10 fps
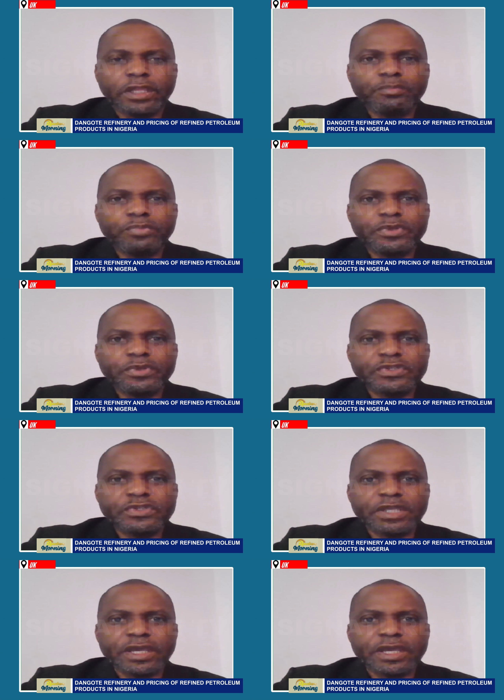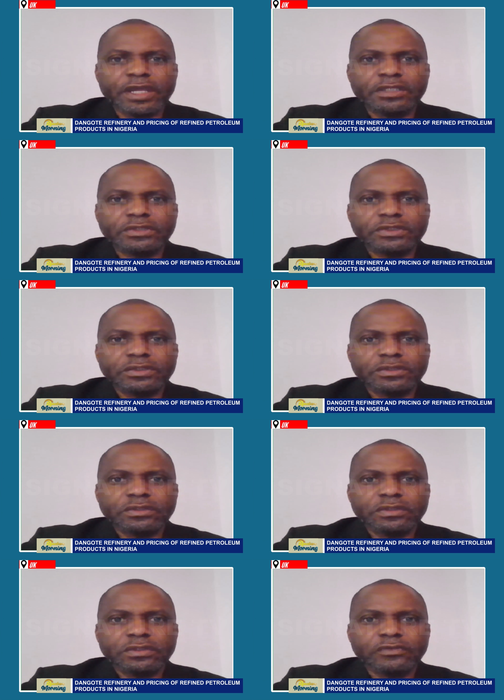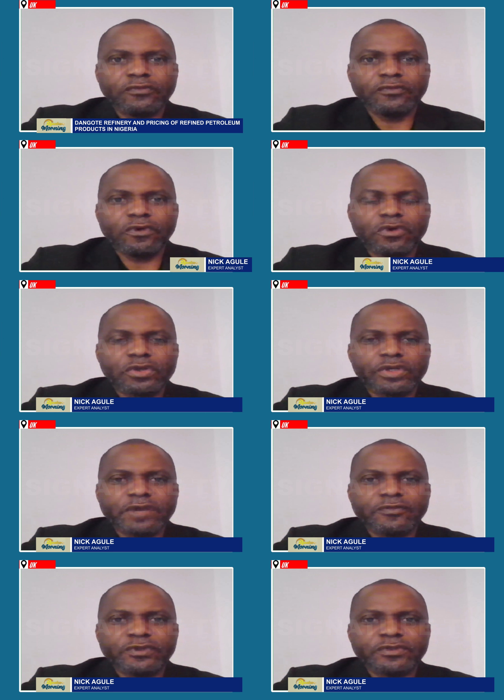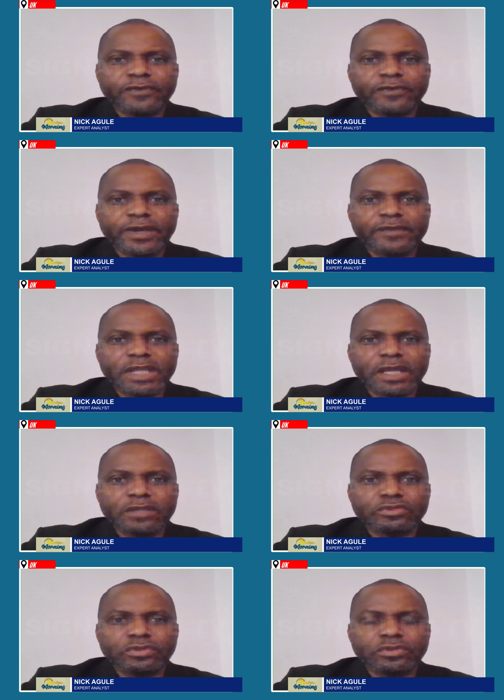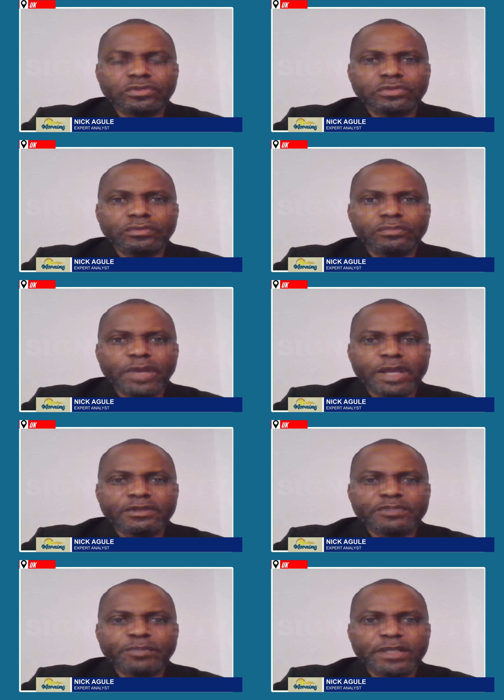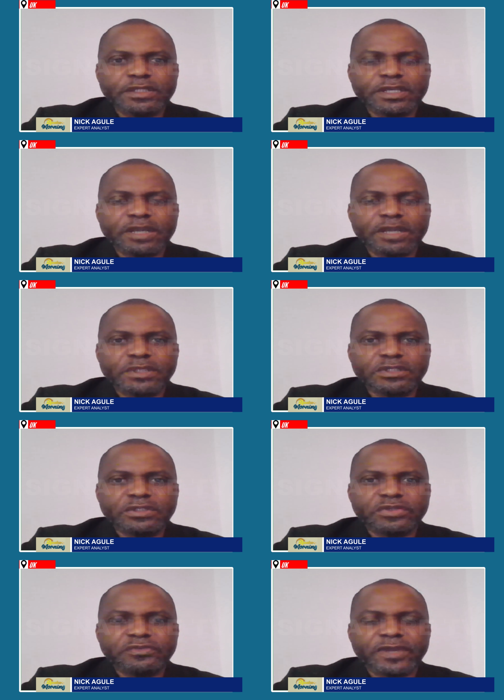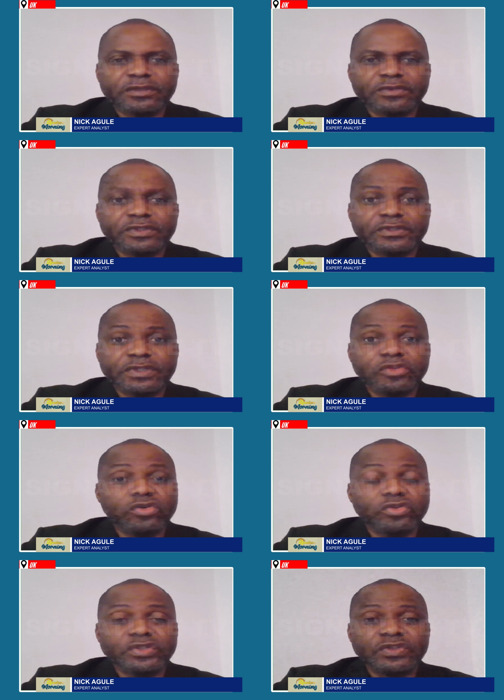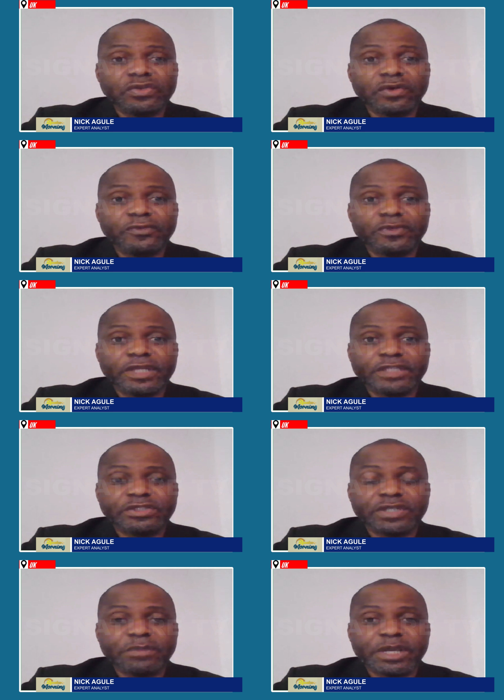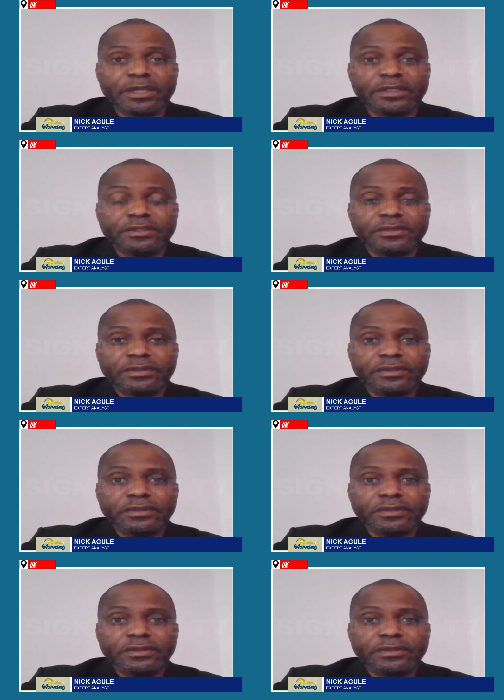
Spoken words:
NNPCL's 445,000 barrels per day capacity refineries alone is enough for the Nigerian market.